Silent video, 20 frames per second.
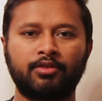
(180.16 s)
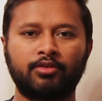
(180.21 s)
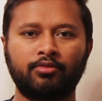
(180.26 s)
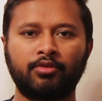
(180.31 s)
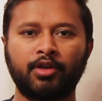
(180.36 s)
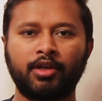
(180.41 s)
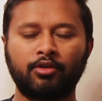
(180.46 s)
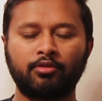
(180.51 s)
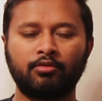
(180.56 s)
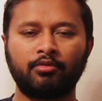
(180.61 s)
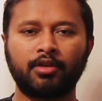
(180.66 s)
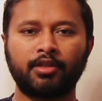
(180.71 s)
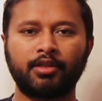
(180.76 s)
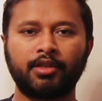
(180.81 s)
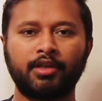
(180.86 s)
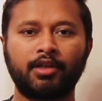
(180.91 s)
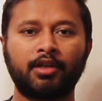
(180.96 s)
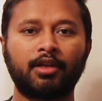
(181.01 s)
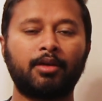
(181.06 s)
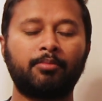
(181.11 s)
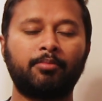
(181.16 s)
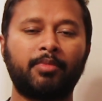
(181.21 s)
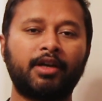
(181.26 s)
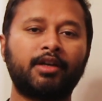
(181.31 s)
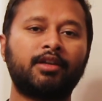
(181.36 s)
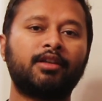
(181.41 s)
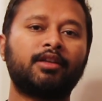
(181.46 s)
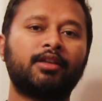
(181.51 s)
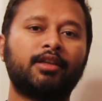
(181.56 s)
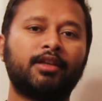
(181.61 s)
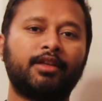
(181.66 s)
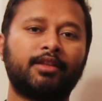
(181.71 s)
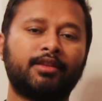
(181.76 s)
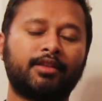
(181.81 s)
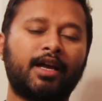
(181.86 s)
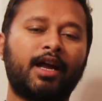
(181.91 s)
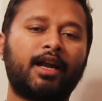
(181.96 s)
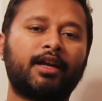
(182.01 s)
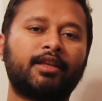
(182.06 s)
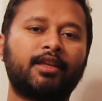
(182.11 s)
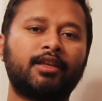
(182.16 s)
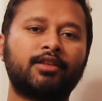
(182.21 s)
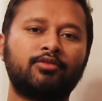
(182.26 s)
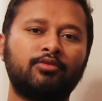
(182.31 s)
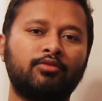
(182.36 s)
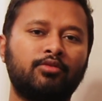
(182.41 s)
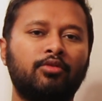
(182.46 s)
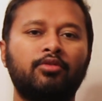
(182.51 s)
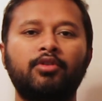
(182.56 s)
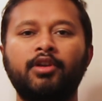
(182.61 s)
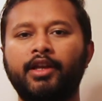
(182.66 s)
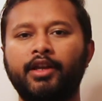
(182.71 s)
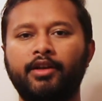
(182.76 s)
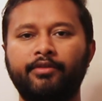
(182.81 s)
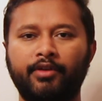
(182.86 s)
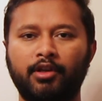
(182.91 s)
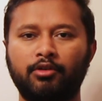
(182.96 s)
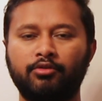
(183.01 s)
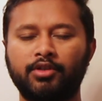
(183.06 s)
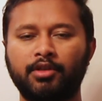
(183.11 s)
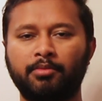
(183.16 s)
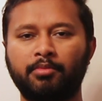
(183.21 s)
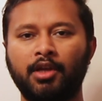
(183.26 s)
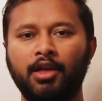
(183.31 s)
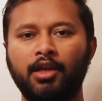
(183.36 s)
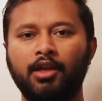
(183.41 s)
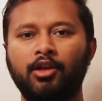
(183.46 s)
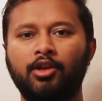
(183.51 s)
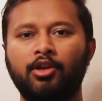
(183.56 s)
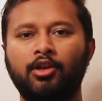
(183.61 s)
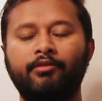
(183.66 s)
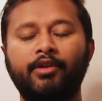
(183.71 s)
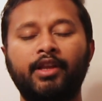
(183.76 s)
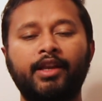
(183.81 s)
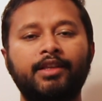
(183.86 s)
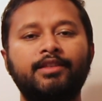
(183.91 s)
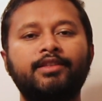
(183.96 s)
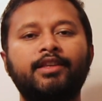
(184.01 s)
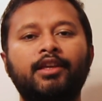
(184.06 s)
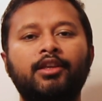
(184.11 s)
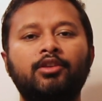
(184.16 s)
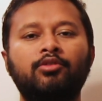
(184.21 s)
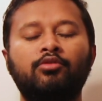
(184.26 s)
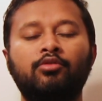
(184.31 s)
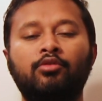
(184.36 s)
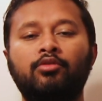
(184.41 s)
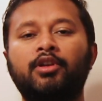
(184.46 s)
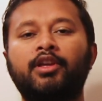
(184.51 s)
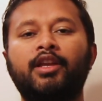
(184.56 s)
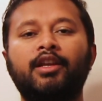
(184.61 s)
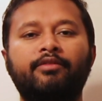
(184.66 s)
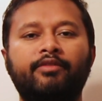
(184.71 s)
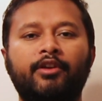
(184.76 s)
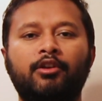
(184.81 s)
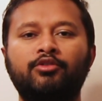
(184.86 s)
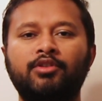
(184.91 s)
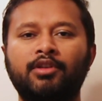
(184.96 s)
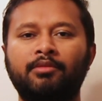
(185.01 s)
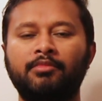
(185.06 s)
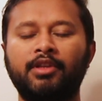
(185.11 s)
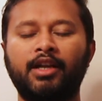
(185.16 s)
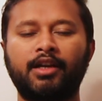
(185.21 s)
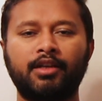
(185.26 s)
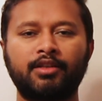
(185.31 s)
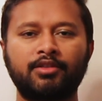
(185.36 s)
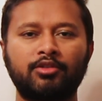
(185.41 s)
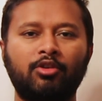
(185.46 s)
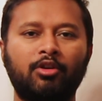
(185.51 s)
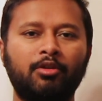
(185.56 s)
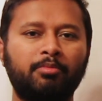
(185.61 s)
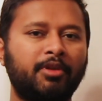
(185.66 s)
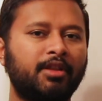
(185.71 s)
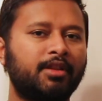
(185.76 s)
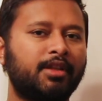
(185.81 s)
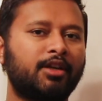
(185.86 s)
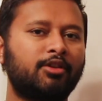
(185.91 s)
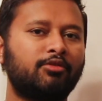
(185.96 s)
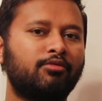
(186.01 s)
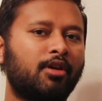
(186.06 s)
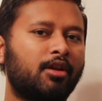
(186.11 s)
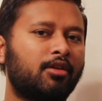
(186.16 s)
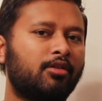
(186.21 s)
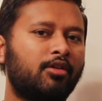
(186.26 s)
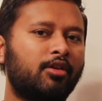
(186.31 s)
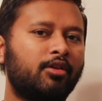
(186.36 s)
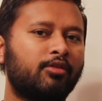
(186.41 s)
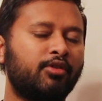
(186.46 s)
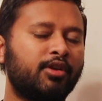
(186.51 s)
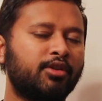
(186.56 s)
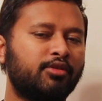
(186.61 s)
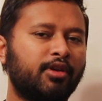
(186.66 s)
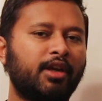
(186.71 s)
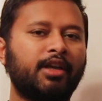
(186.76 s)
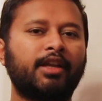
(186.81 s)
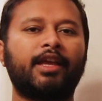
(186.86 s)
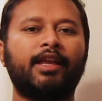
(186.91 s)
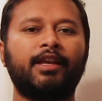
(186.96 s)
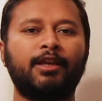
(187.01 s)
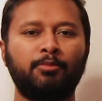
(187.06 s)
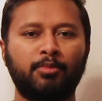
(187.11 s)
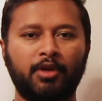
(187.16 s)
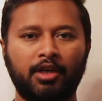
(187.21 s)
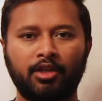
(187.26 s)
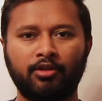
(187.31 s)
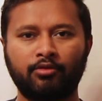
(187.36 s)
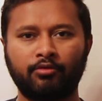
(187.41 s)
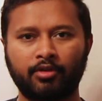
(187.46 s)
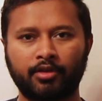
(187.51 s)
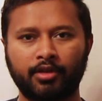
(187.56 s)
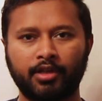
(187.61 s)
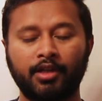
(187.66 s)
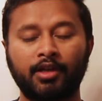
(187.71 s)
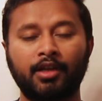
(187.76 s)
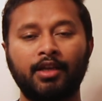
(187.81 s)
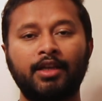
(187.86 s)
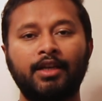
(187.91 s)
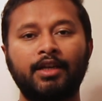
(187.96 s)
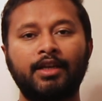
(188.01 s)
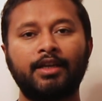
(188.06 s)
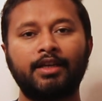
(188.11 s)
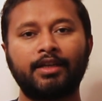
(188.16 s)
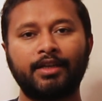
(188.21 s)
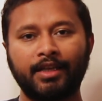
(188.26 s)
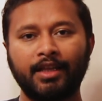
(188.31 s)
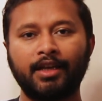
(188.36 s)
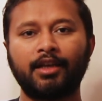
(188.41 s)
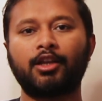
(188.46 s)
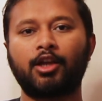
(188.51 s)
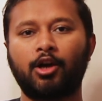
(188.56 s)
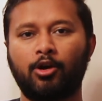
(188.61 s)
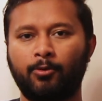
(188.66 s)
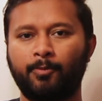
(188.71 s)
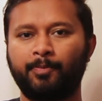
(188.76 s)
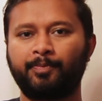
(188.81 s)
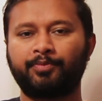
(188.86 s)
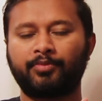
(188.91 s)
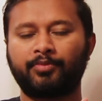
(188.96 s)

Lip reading: student over there, but in that case, you don't get fellowship. Now, when I say you don't get fellowship, that does not mean that you are not going to get any money over there. Till now,